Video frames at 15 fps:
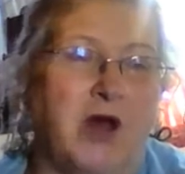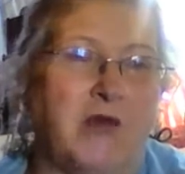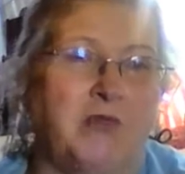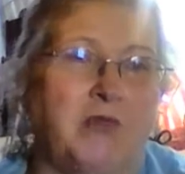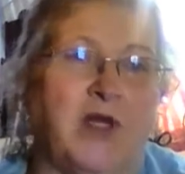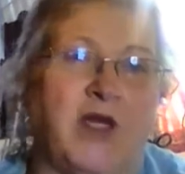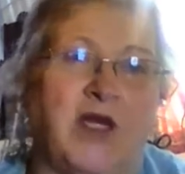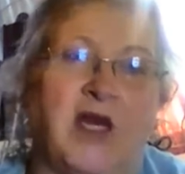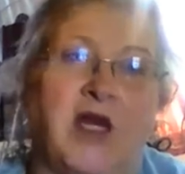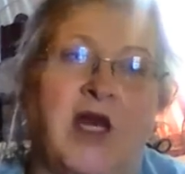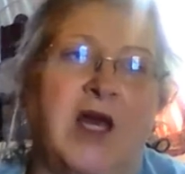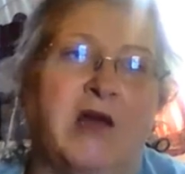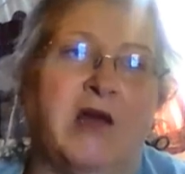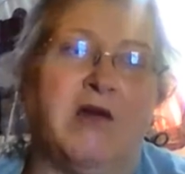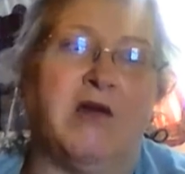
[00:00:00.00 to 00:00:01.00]
I mean, I
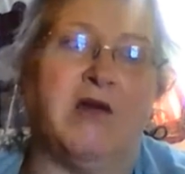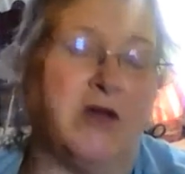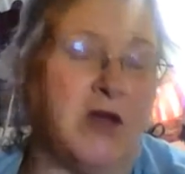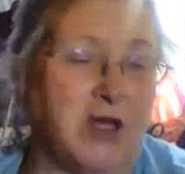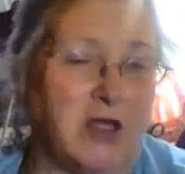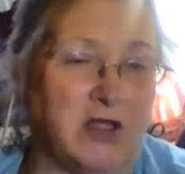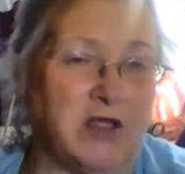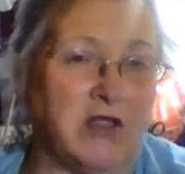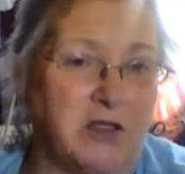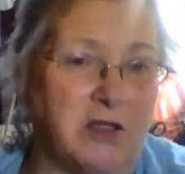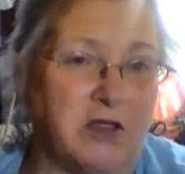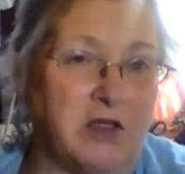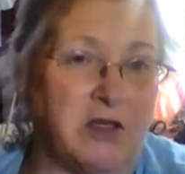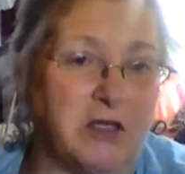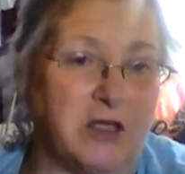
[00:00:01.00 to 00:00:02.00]
can't, yes,
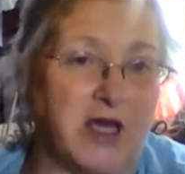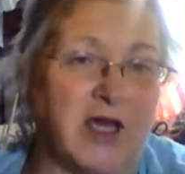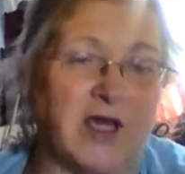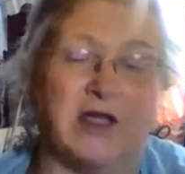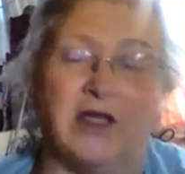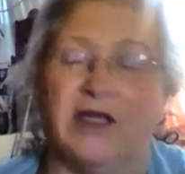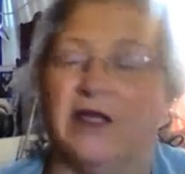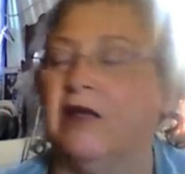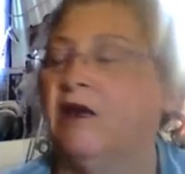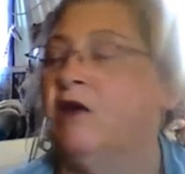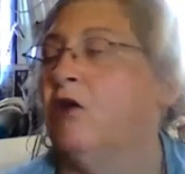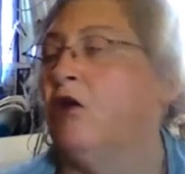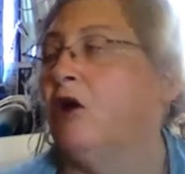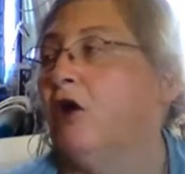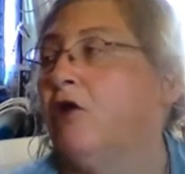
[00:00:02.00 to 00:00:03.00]
exactly.
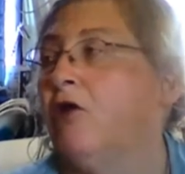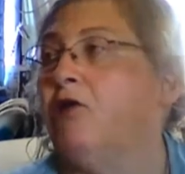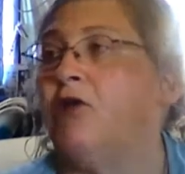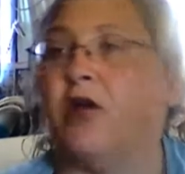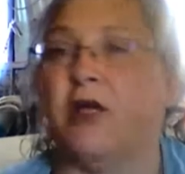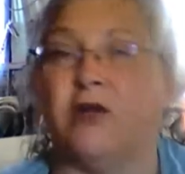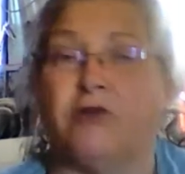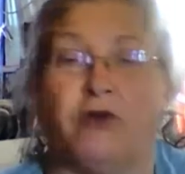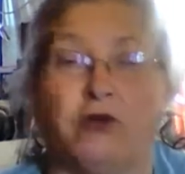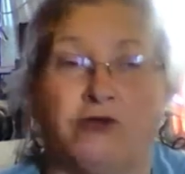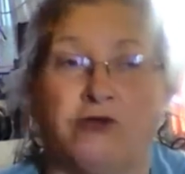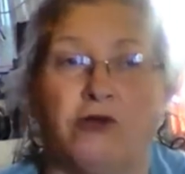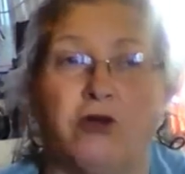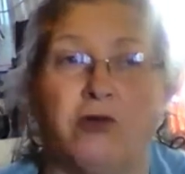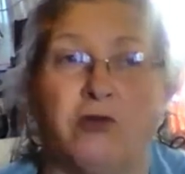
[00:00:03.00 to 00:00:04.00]
I know you guys are all
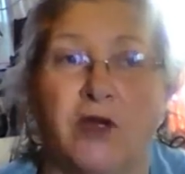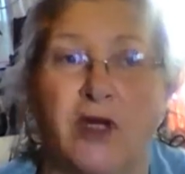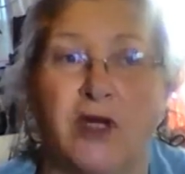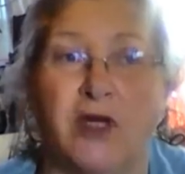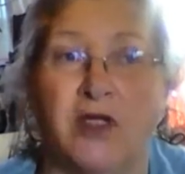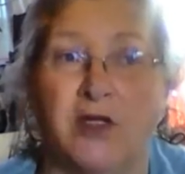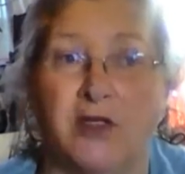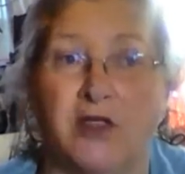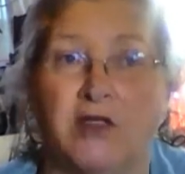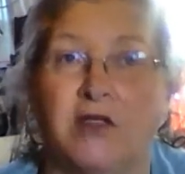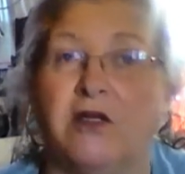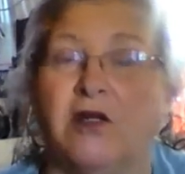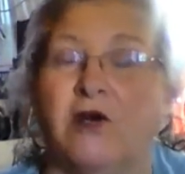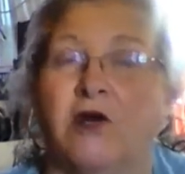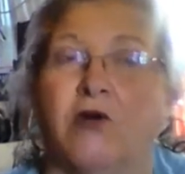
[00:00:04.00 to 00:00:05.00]
screaming, it's,
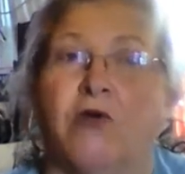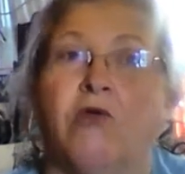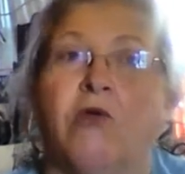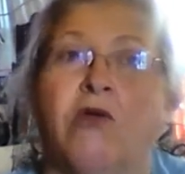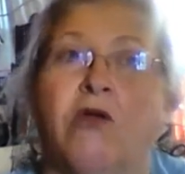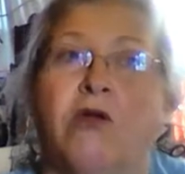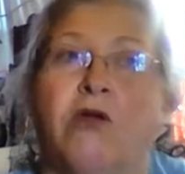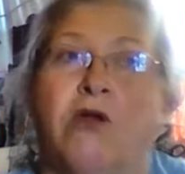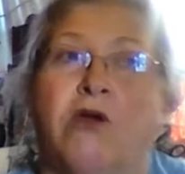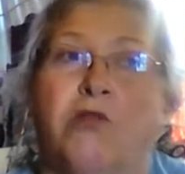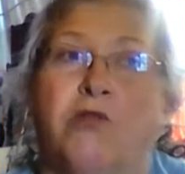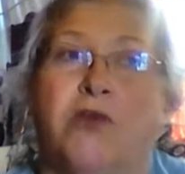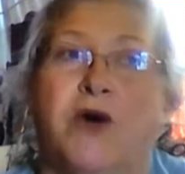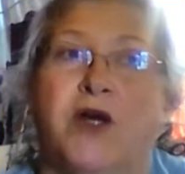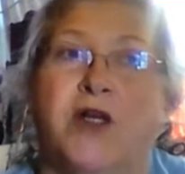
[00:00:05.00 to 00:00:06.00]
you know,
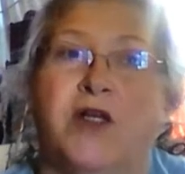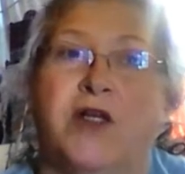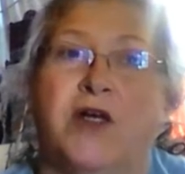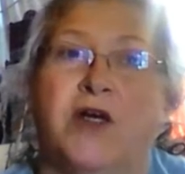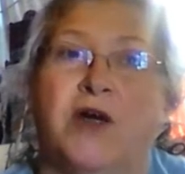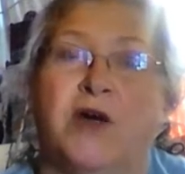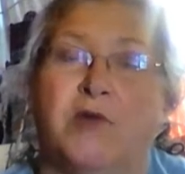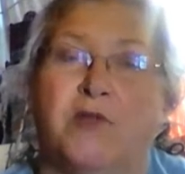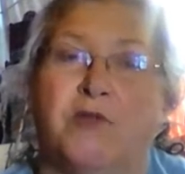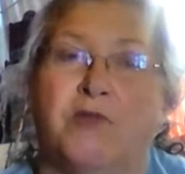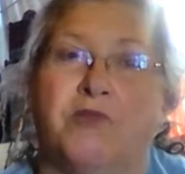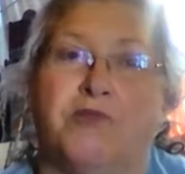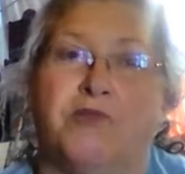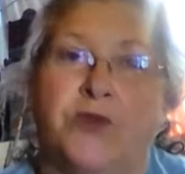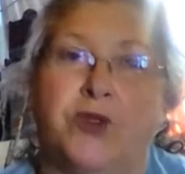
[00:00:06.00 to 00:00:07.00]
but,
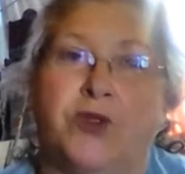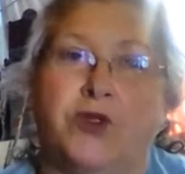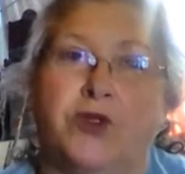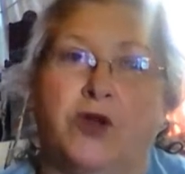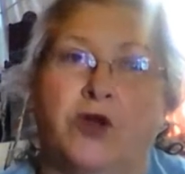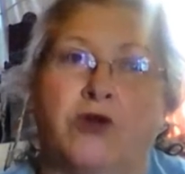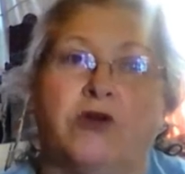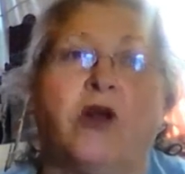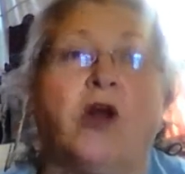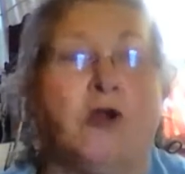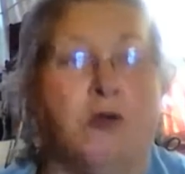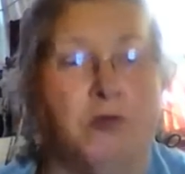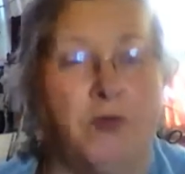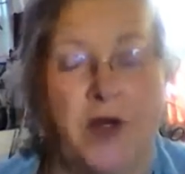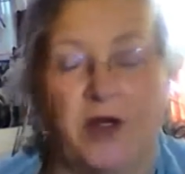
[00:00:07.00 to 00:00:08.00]
a
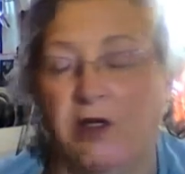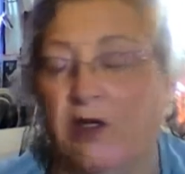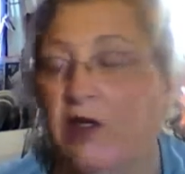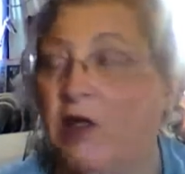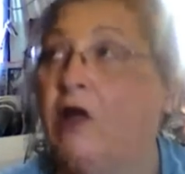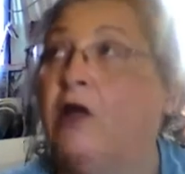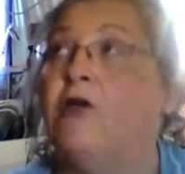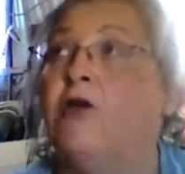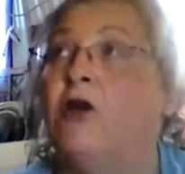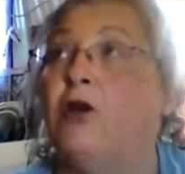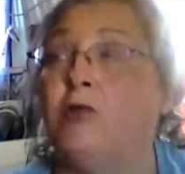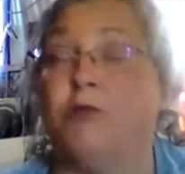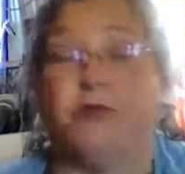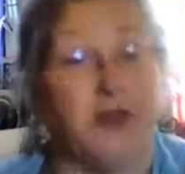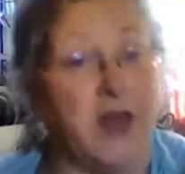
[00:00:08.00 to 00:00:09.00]
tarp.
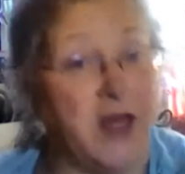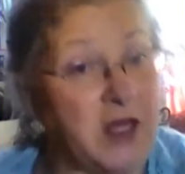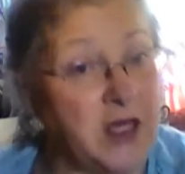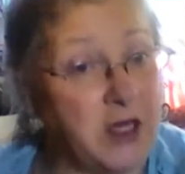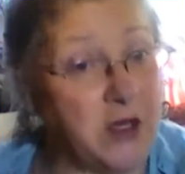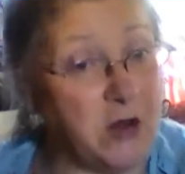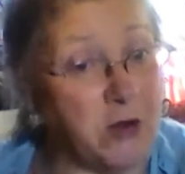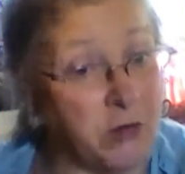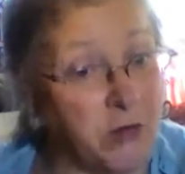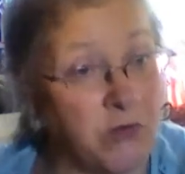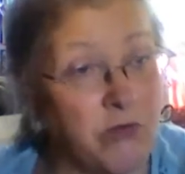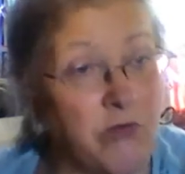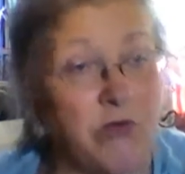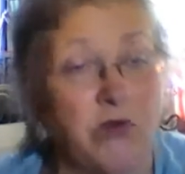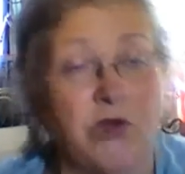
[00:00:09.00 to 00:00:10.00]
Tarp, thank you.
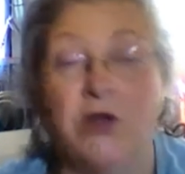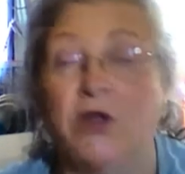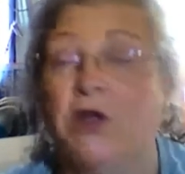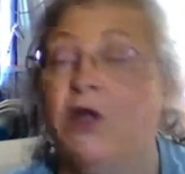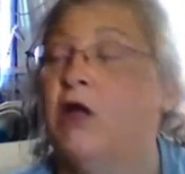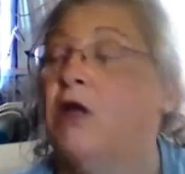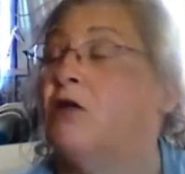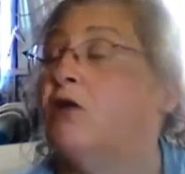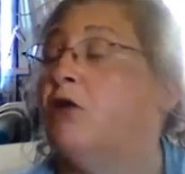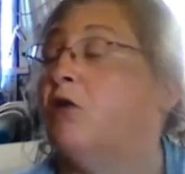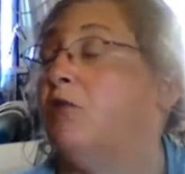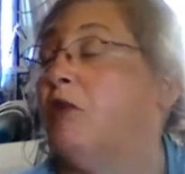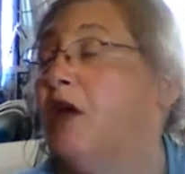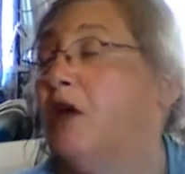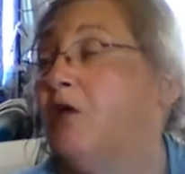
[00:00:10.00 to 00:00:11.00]
So
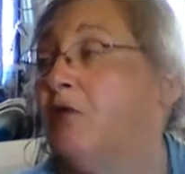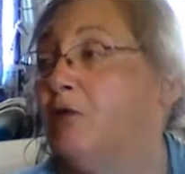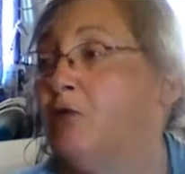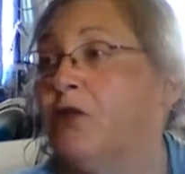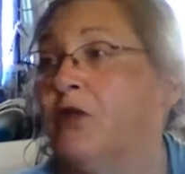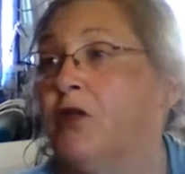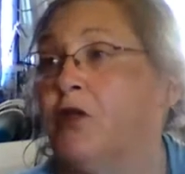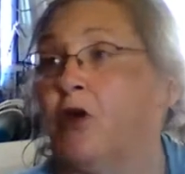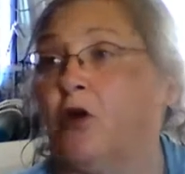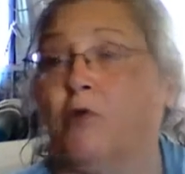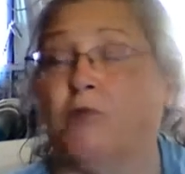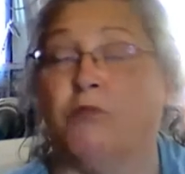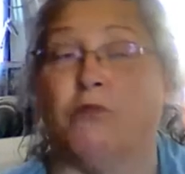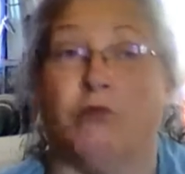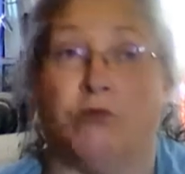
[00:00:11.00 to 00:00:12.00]
it would be covered with a
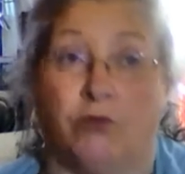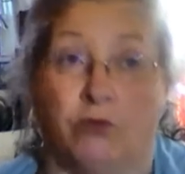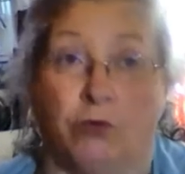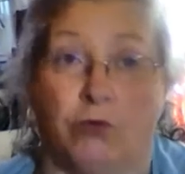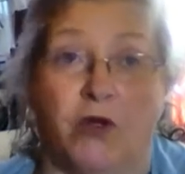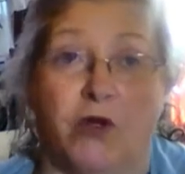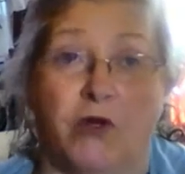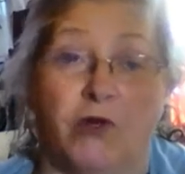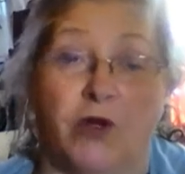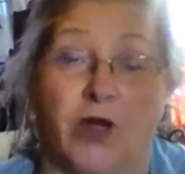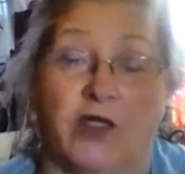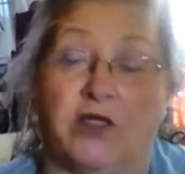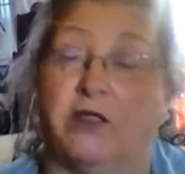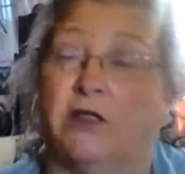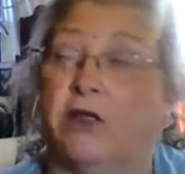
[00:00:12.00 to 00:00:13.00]
tarp for when it
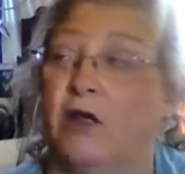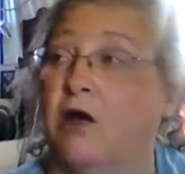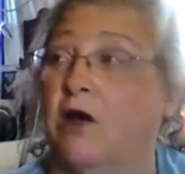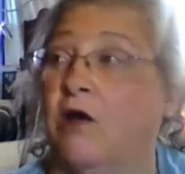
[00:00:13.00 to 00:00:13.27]
rains.